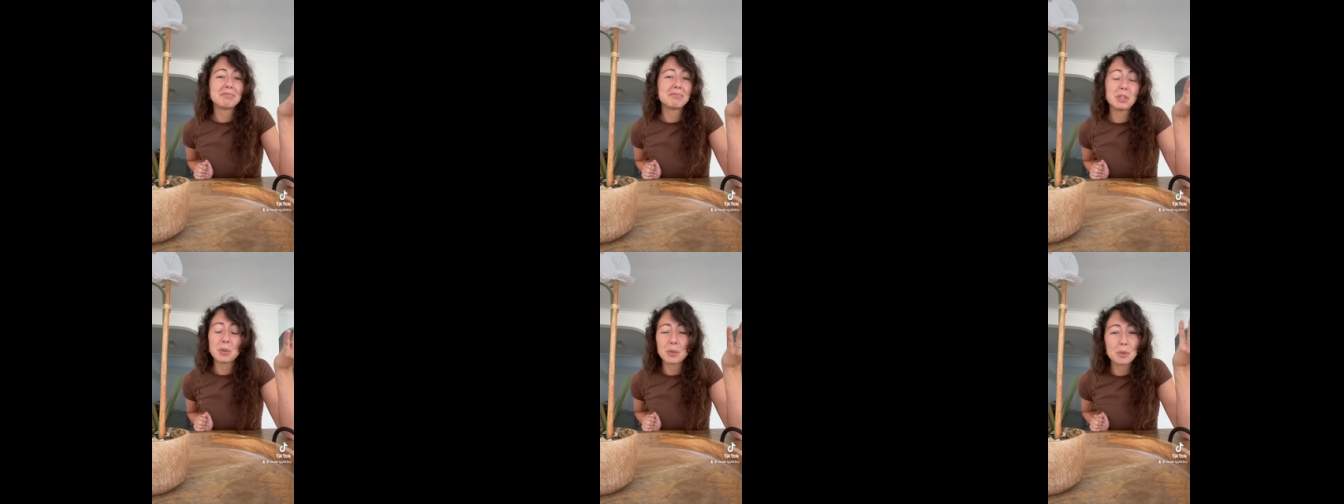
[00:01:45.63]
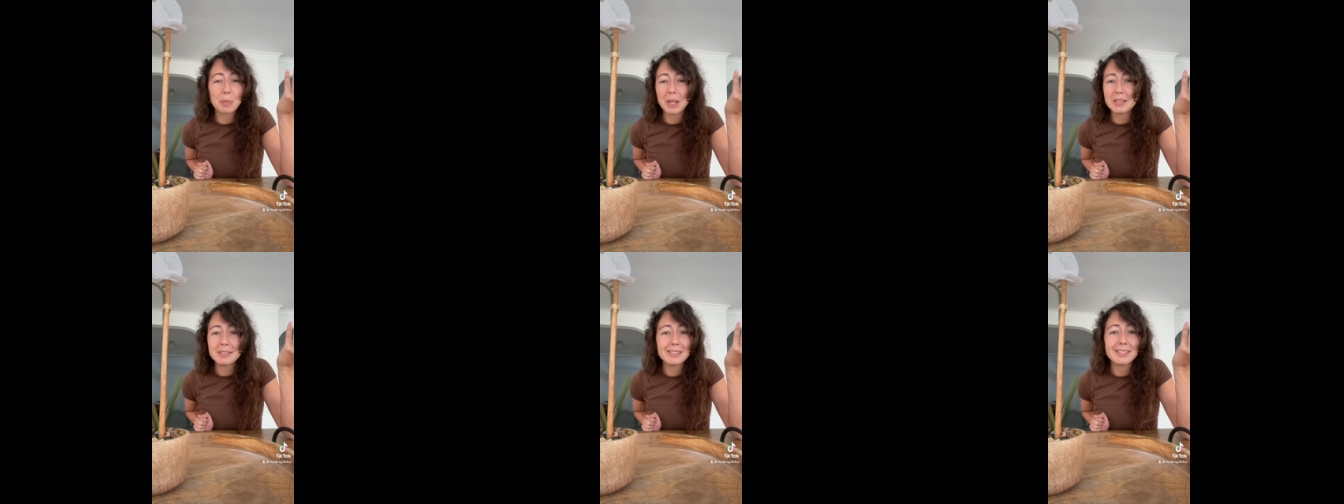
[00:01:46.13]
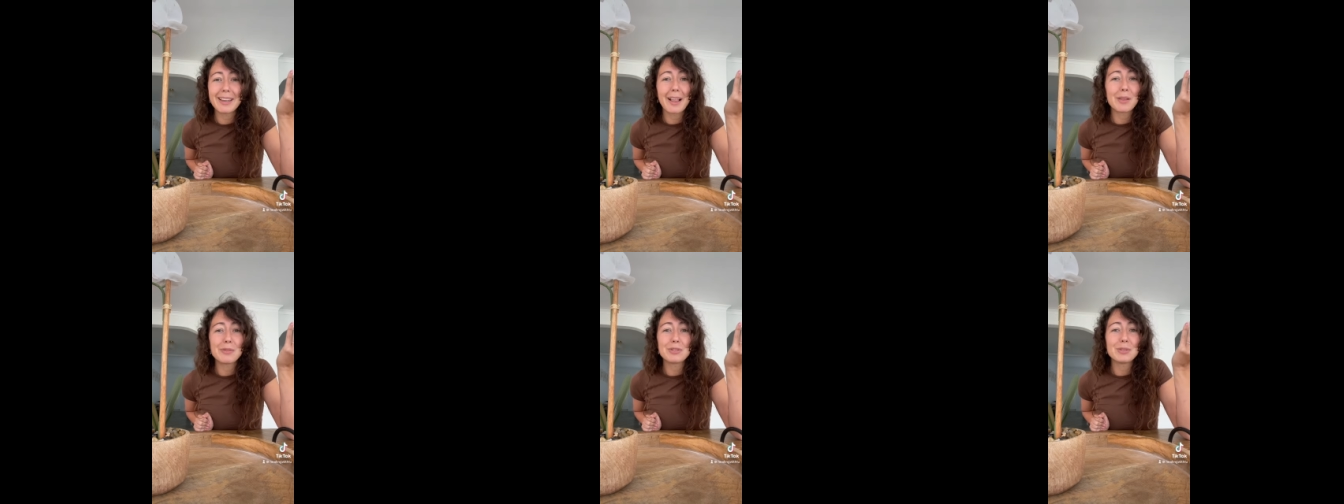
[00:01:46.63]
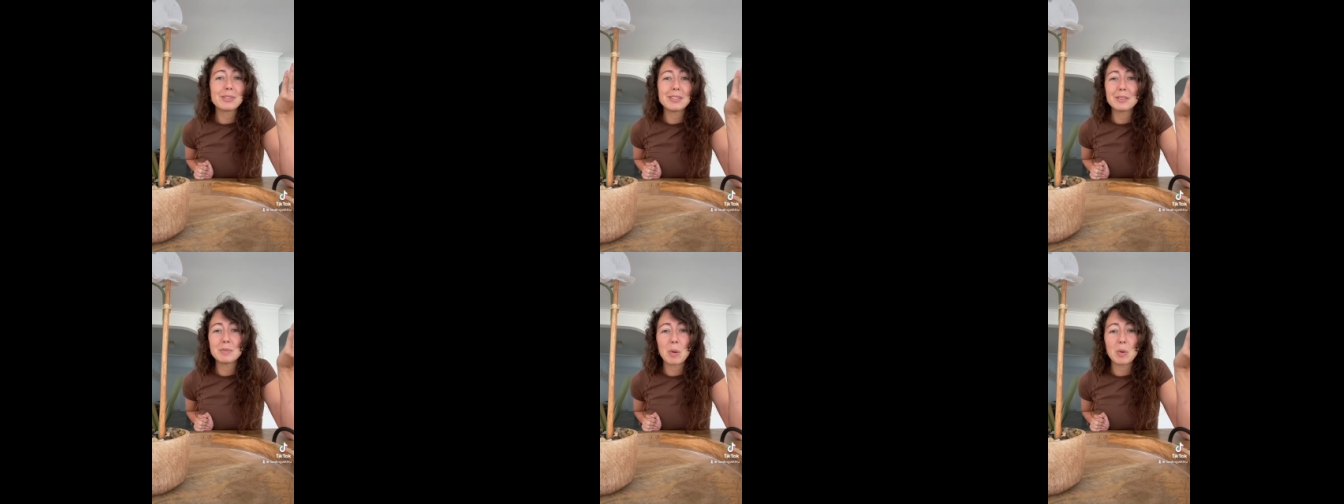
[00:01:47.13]
Those are the places that I love to
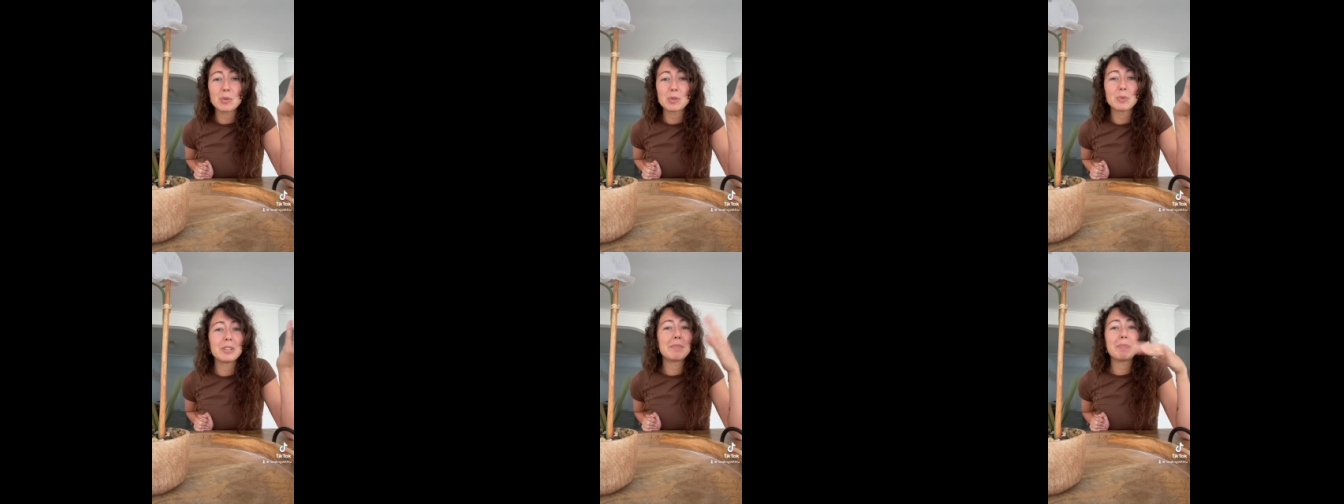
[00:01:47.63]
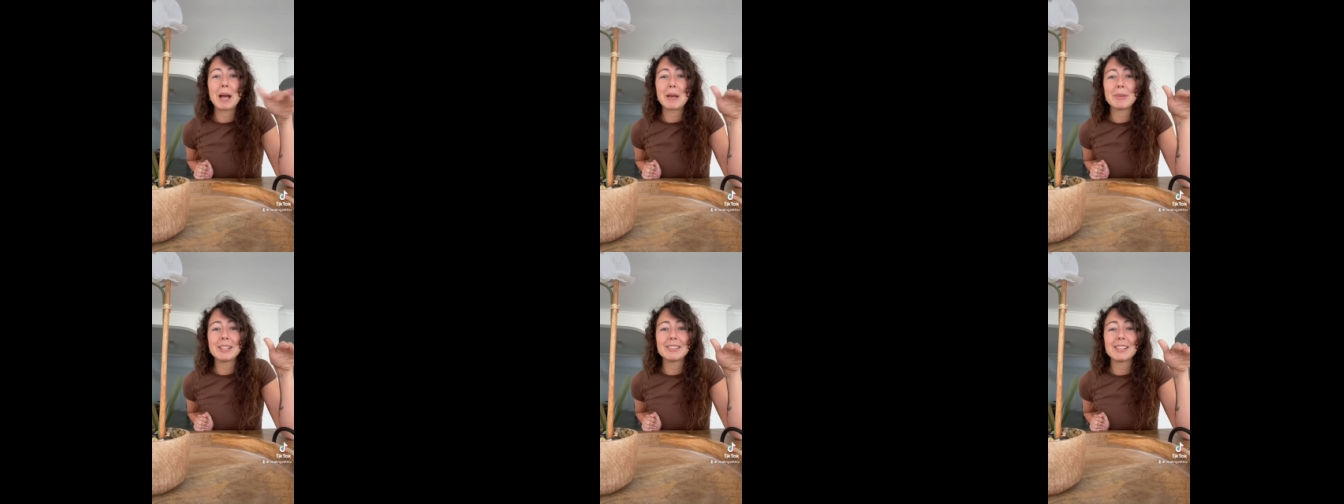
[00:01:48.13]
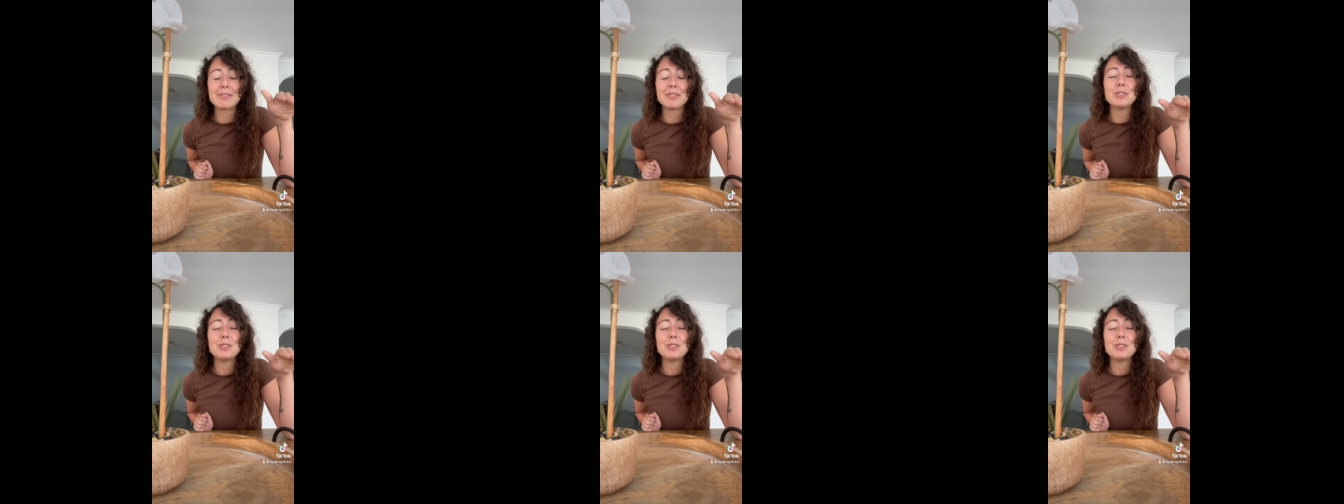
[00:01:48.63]
sing the most when I'm by myself